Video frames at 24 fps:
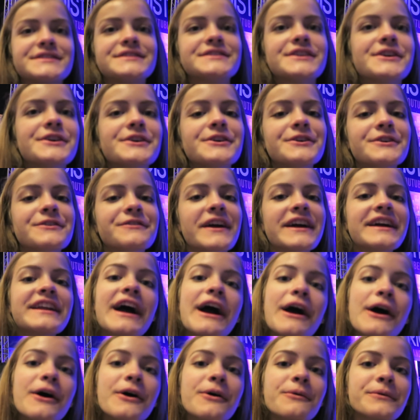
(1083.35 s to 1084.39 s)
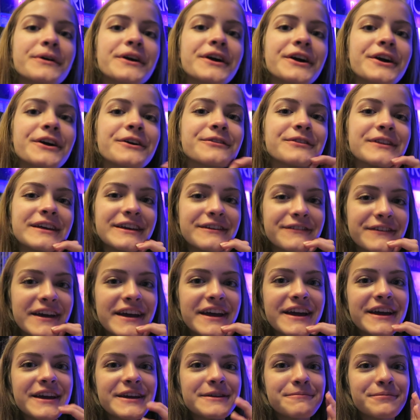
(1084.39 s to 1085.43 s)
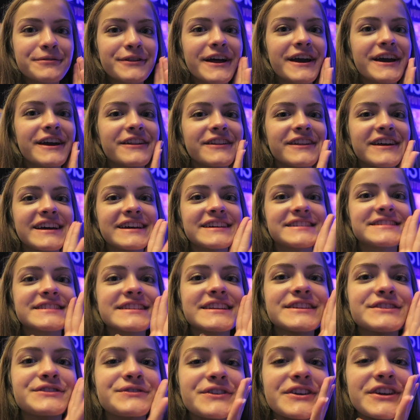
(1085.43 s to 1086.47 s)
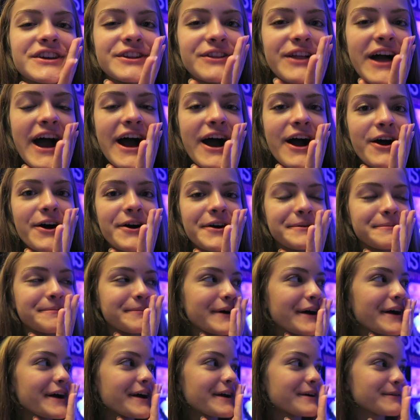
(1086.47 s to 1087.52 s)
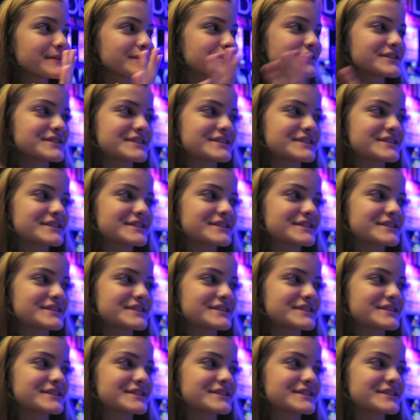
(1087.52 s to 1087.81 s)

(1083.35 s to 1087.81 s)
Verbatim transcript: So right now we're leaving Playlist and it's really loud, but we're